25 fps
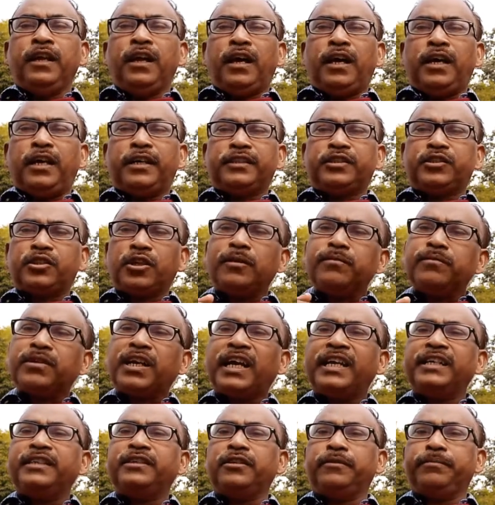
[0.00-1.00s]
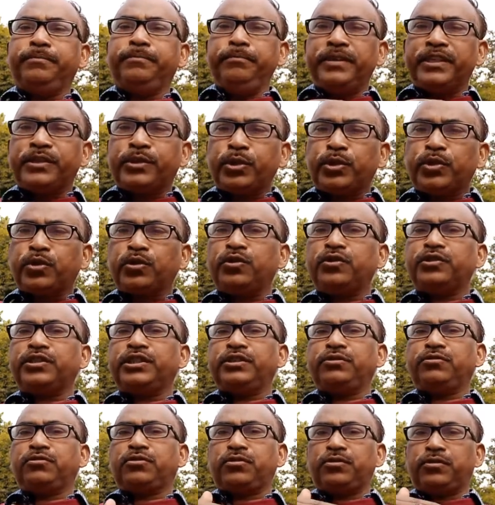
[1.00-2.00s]
and some kind of
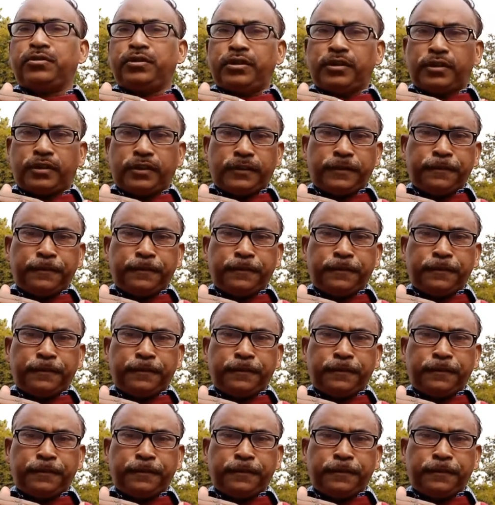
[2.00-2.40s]
methodology you should